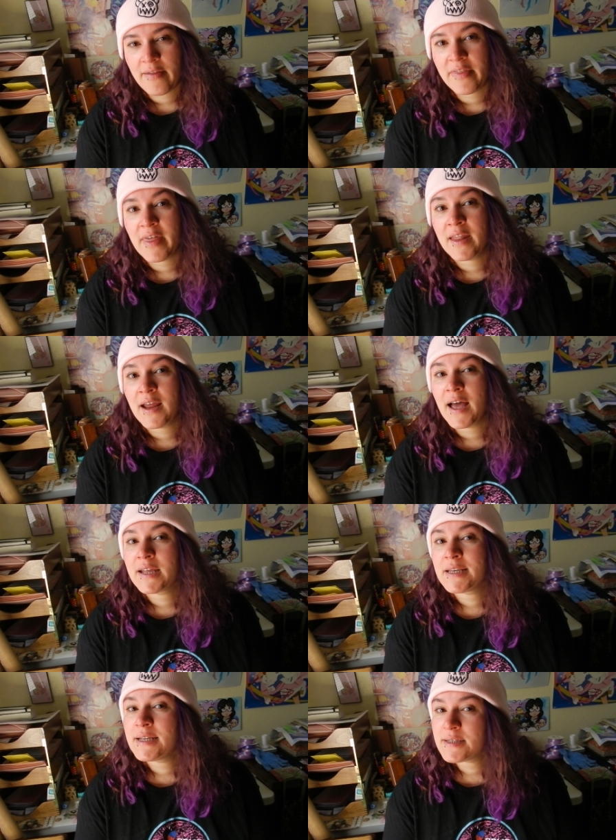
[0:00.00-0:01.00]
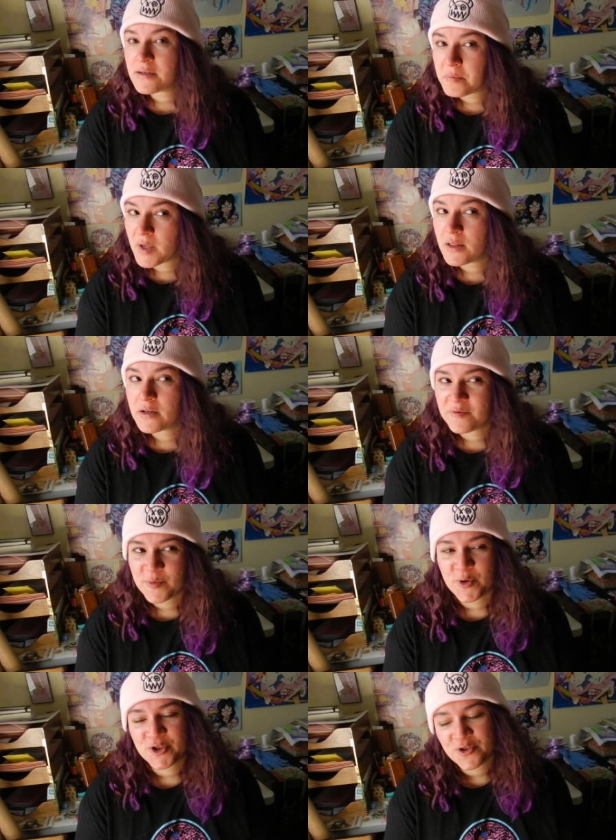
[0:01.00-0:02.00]
that I needed to be a little
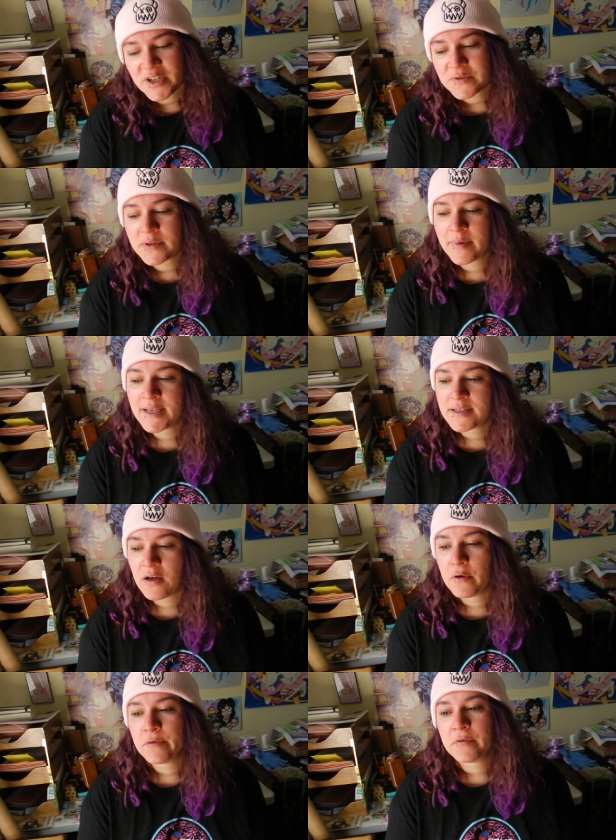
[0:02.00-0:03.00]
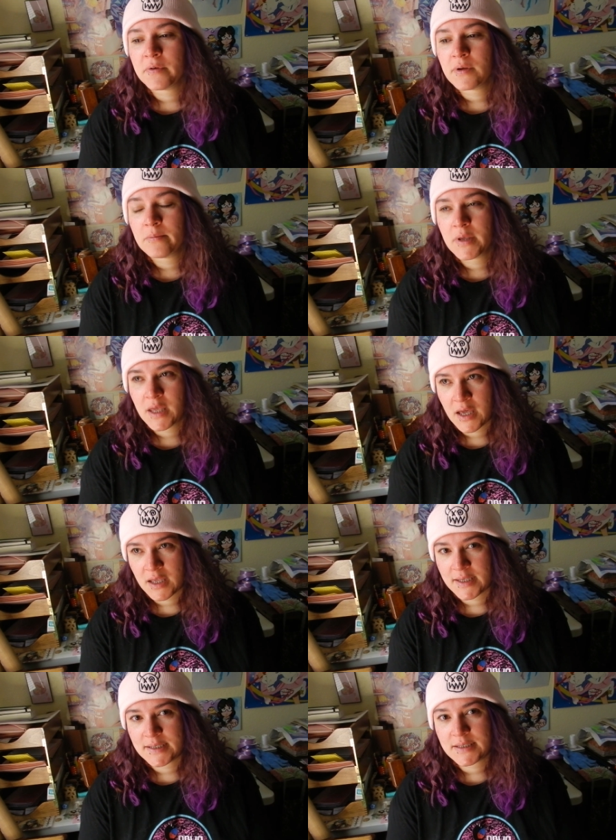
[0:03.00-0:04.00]
bit more strict with myself
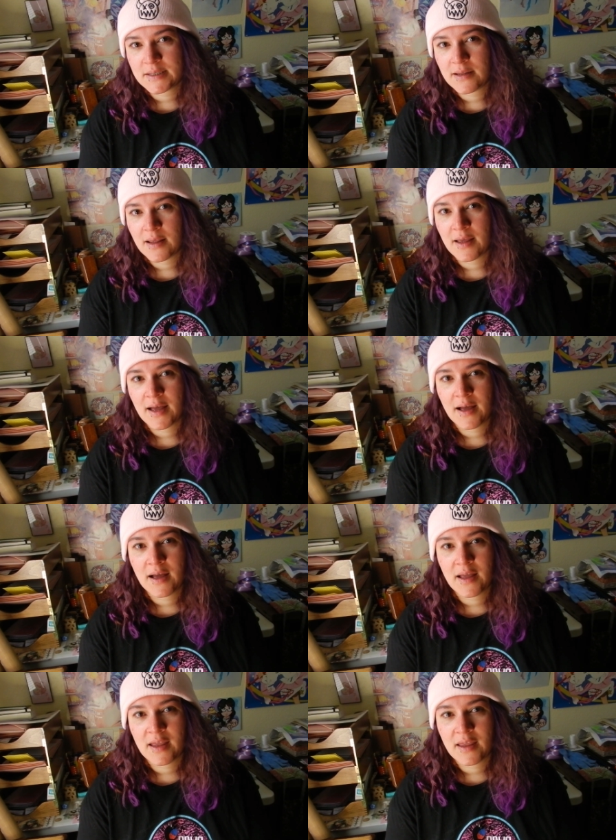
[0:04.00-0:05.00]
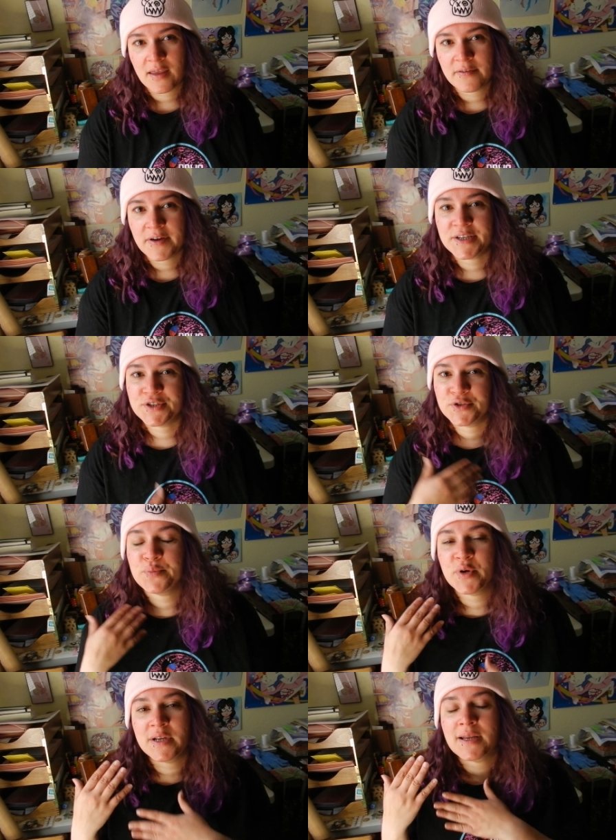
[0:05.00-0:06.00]
because if I do
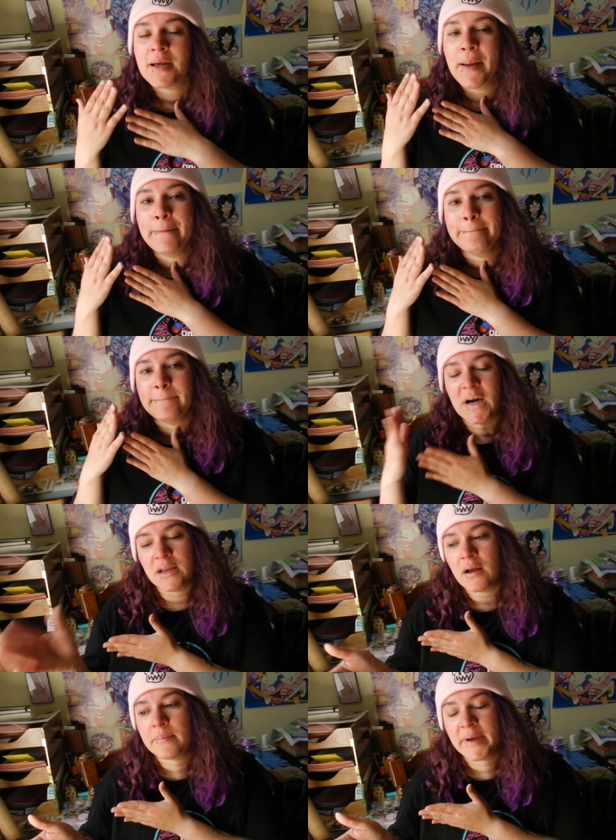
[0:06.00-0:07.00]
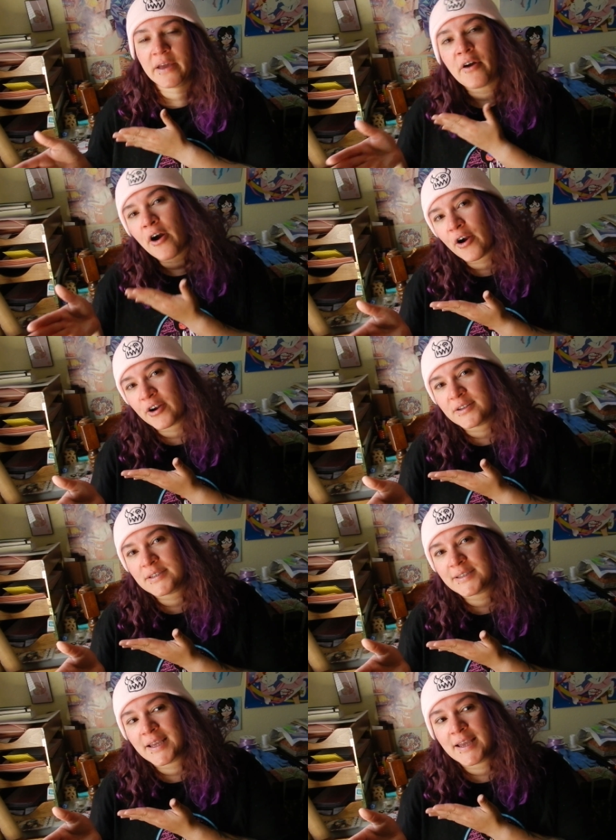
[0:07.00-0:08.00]
put money on my
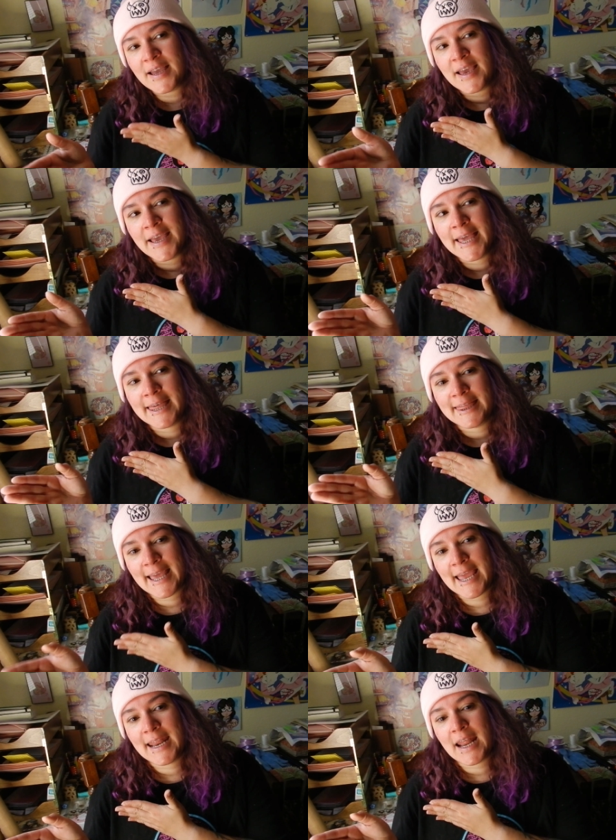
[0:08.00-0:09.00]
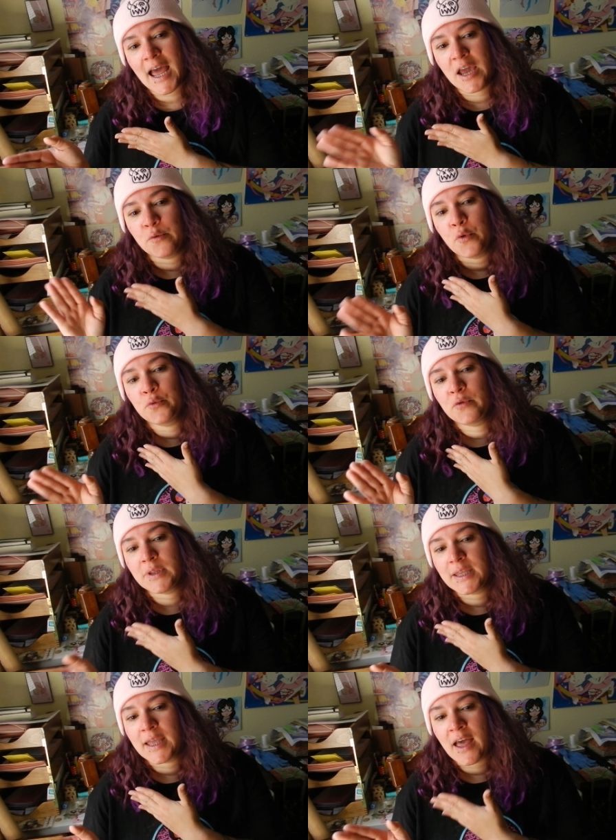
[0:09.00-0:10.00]
cards, then I won't
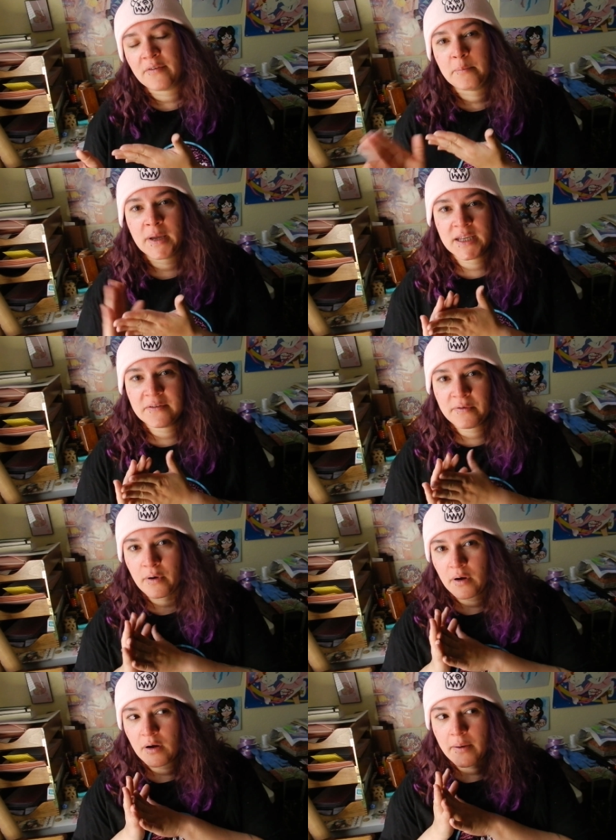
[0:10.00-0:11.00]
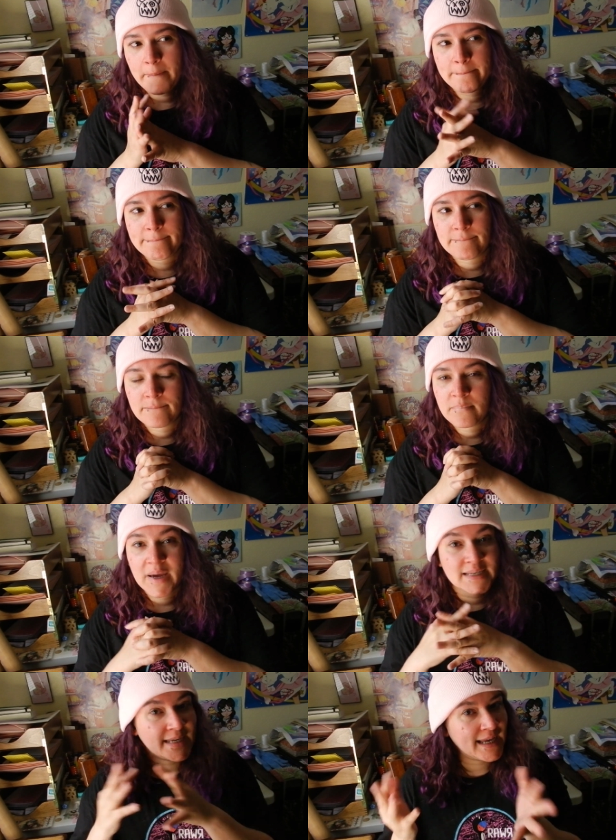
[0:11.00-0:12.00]
really have money for
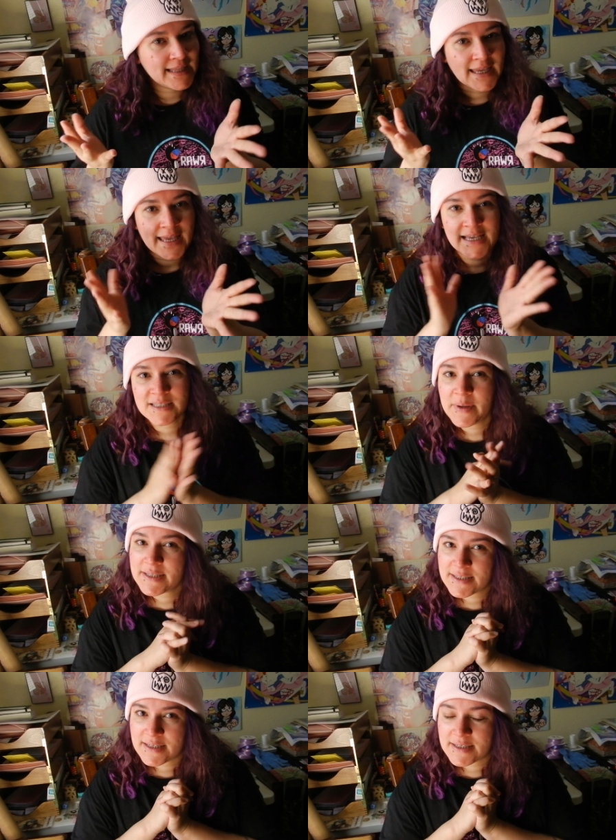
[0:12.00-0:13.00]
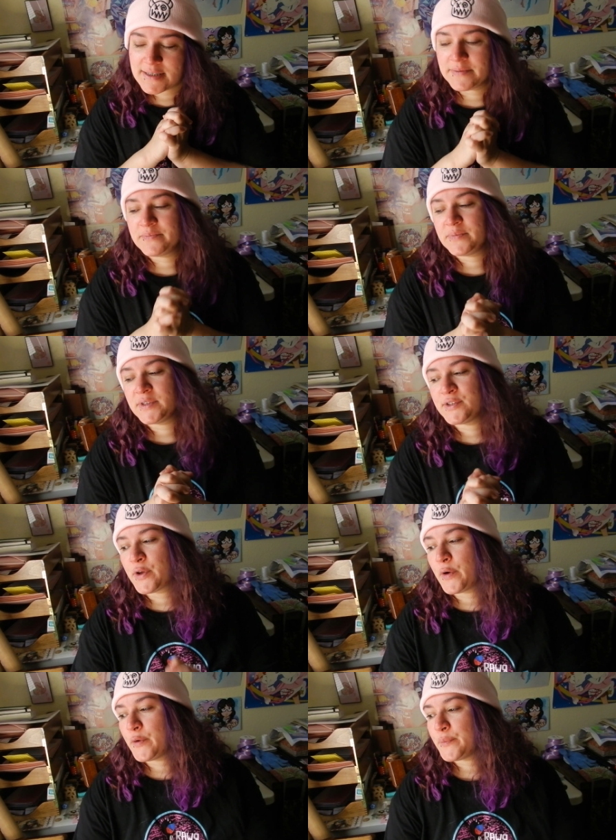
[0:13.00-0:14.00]
my daily expenses.
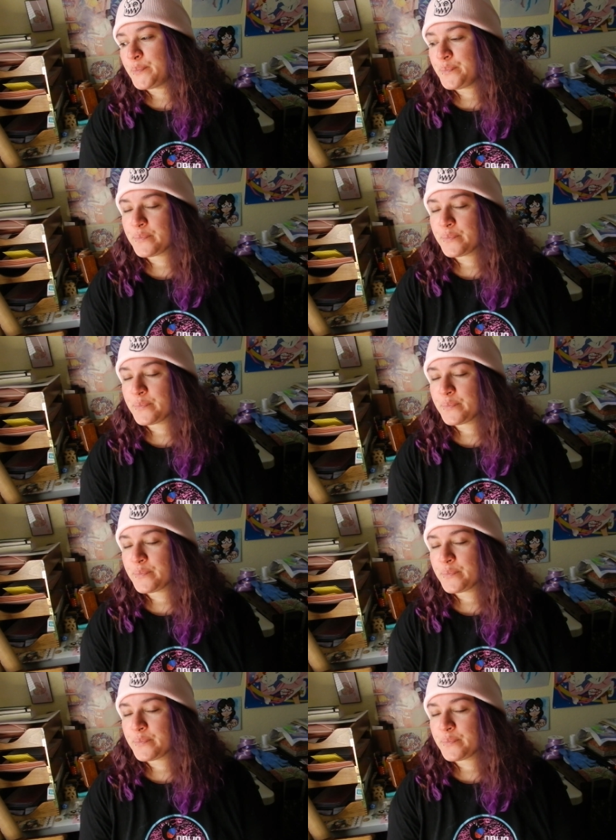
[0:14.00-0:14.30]
So,